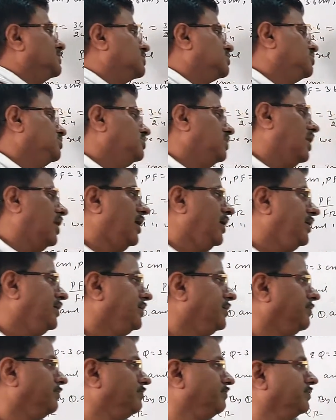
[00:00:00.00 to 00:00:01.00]
student,
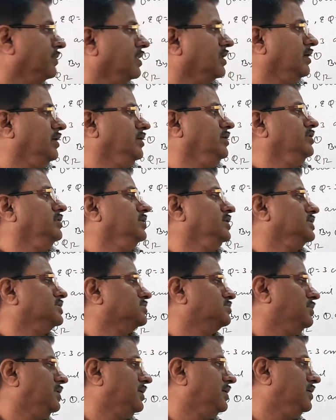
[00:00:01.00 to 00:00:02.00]
in
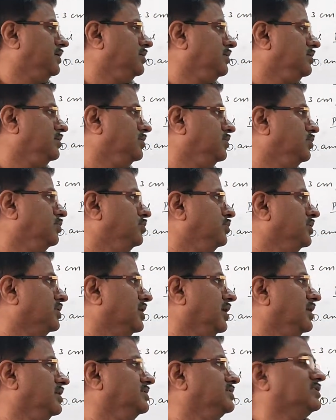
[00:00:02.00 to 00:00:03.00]
this way we
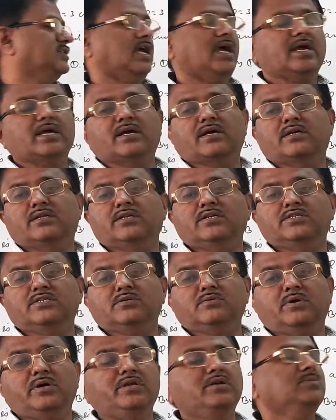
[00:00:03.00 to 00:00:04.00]
can check. This
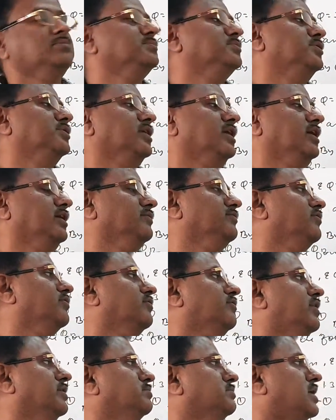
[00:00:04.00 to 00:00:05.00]
is very important
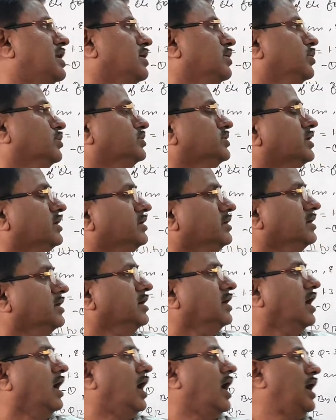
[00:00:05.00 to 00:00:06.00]
for 1 mark question.
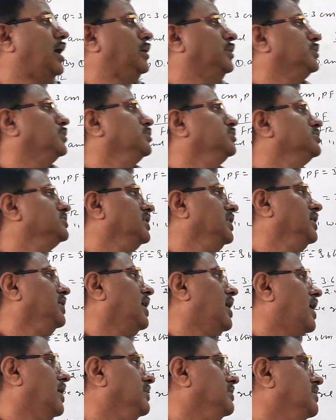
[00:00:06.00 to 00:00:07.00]
How to
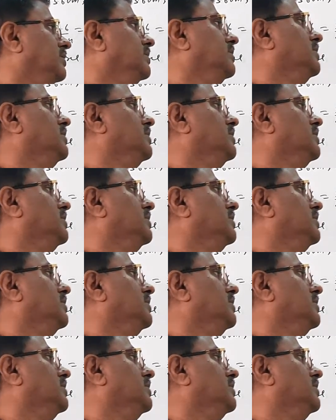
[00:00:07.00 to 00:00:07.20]
check either